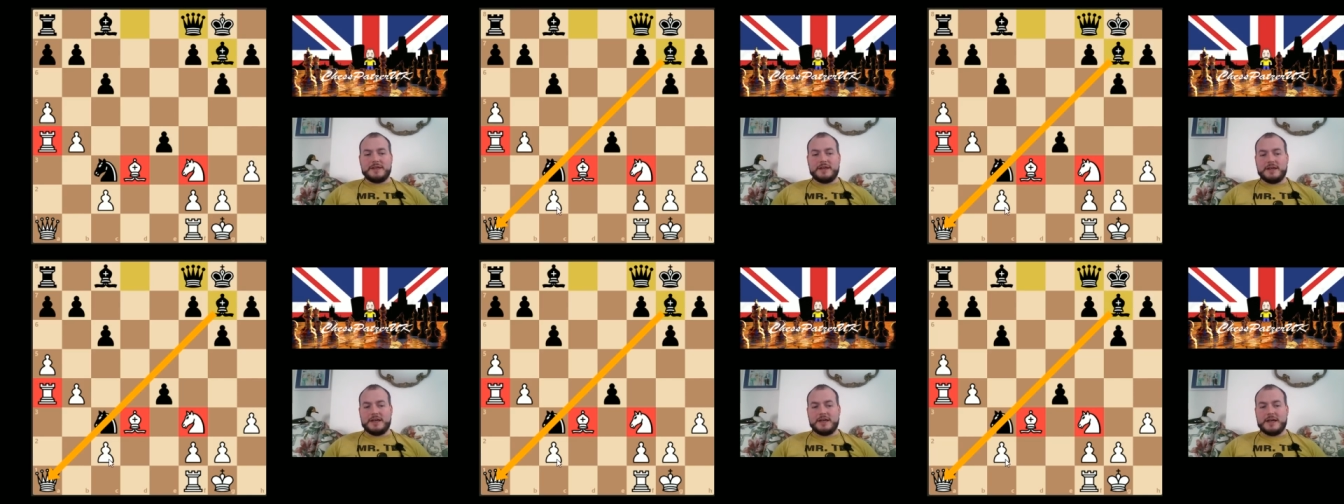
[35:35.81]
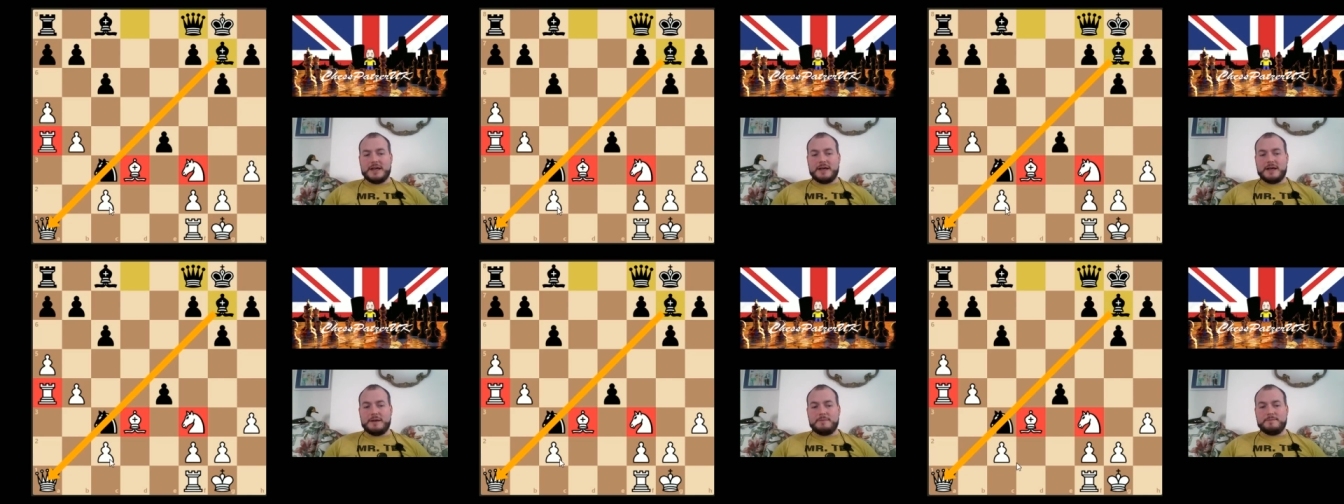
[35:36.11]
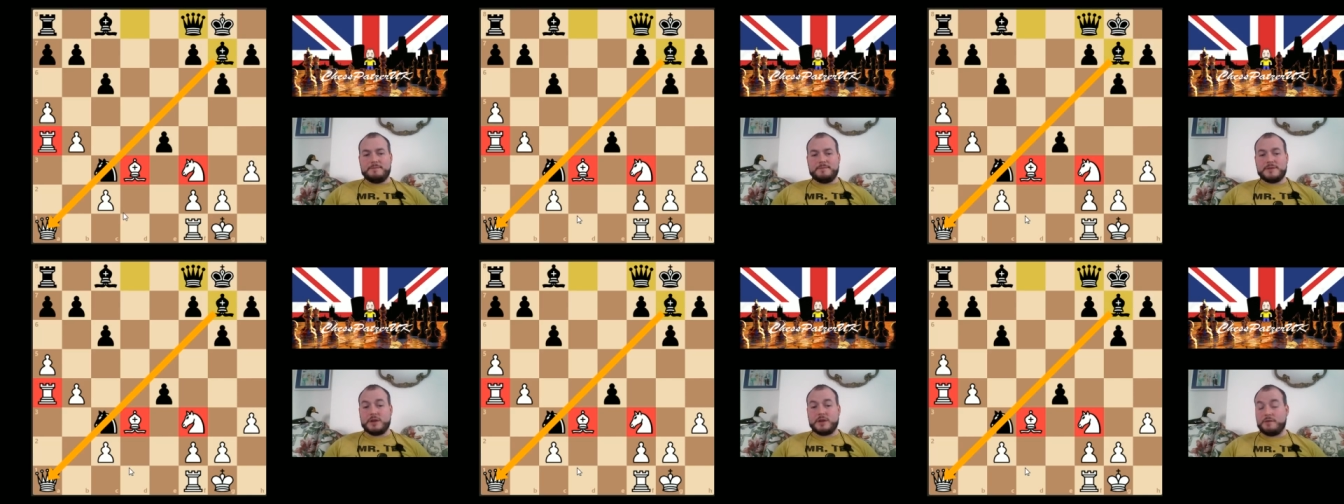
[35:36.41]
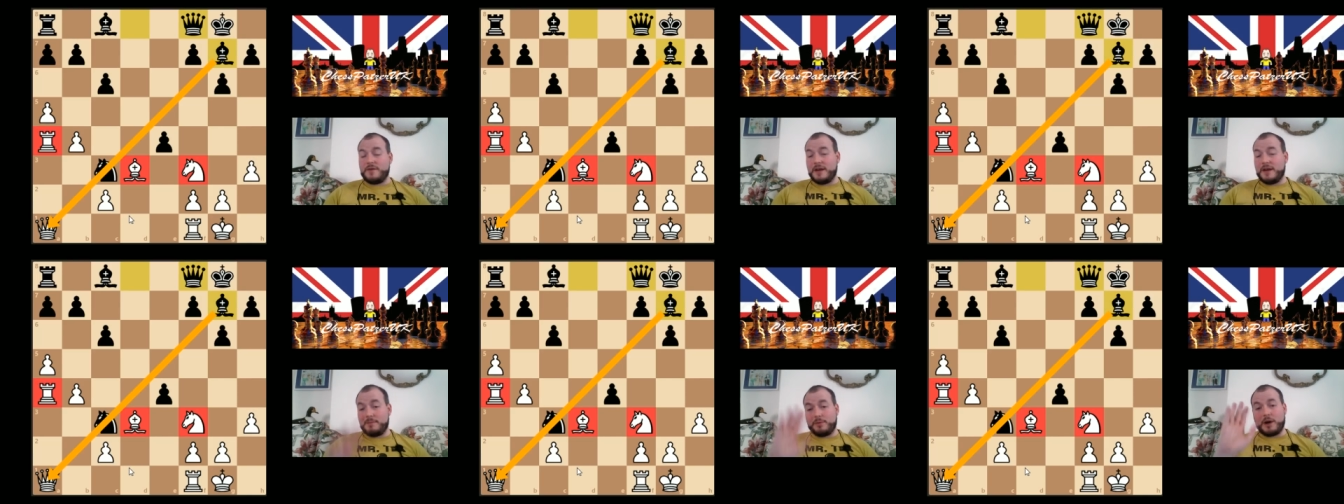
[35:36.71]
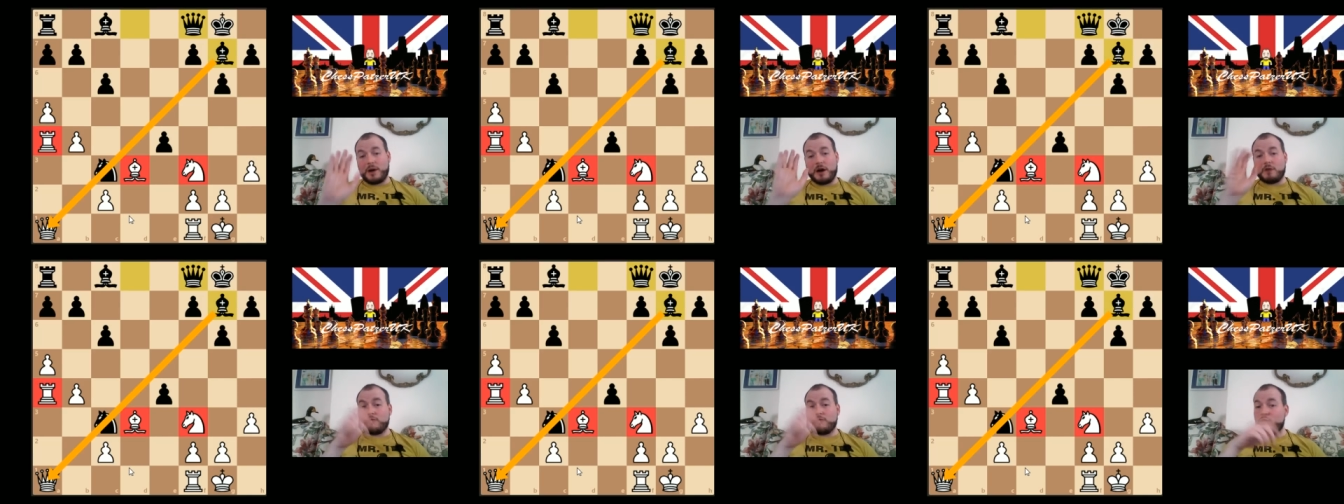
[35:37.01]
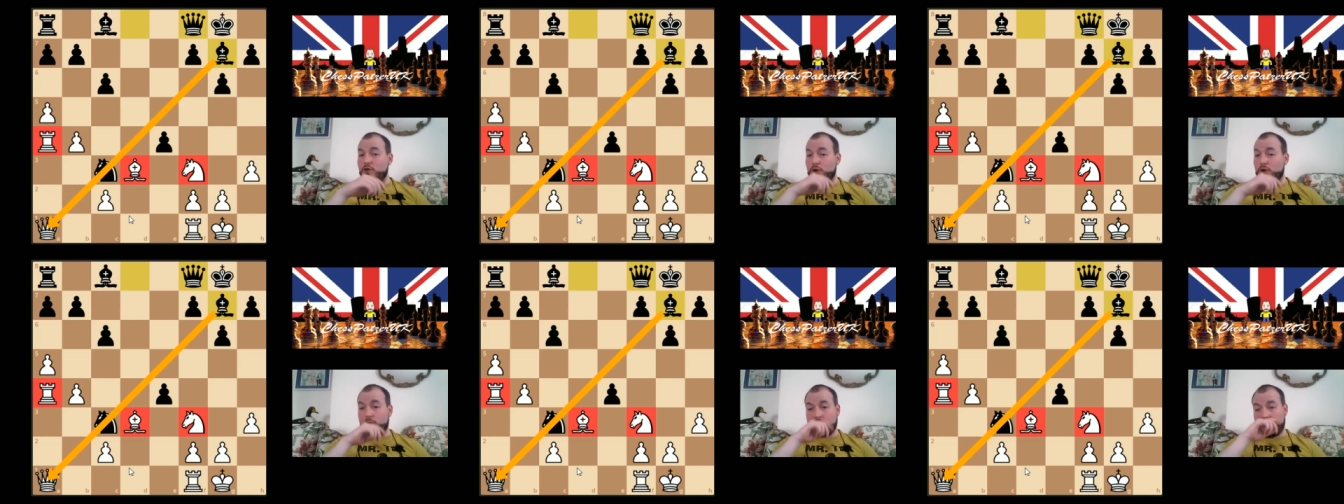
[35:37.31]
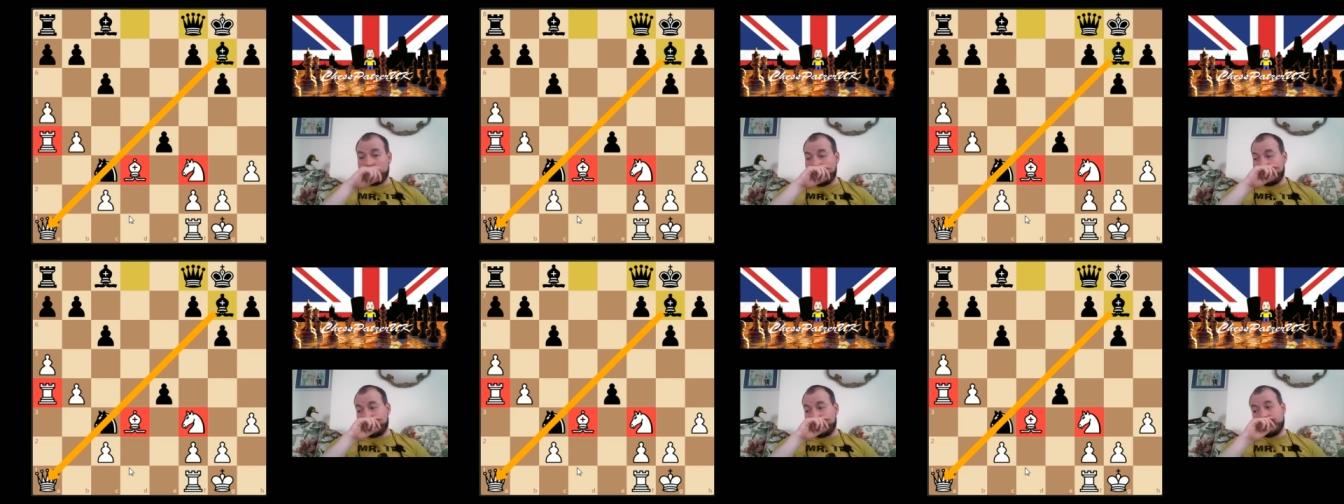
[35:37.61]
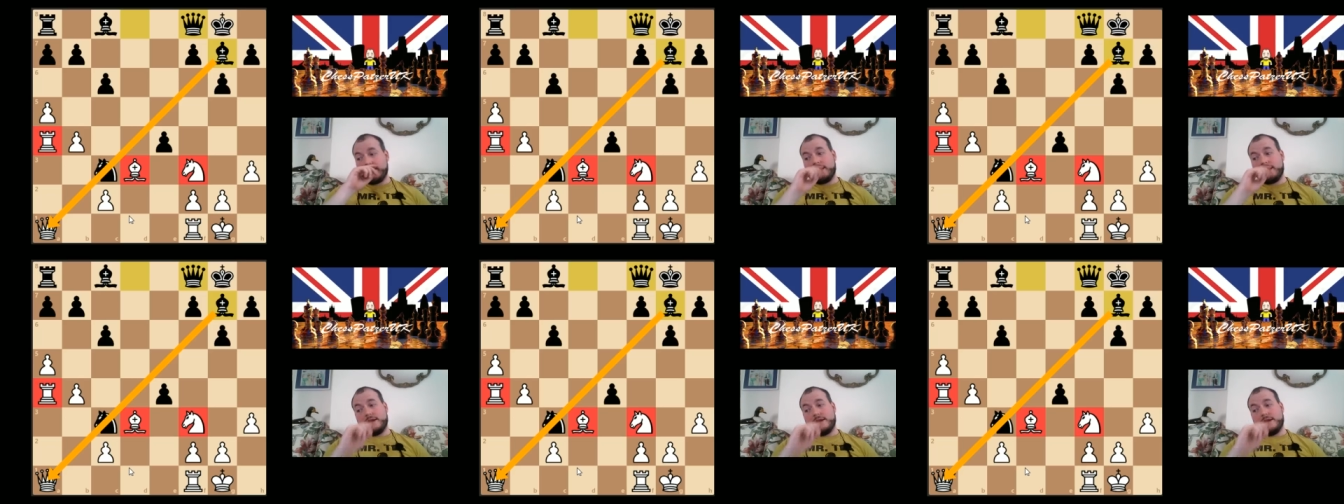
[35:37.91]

So I fell apart real quick,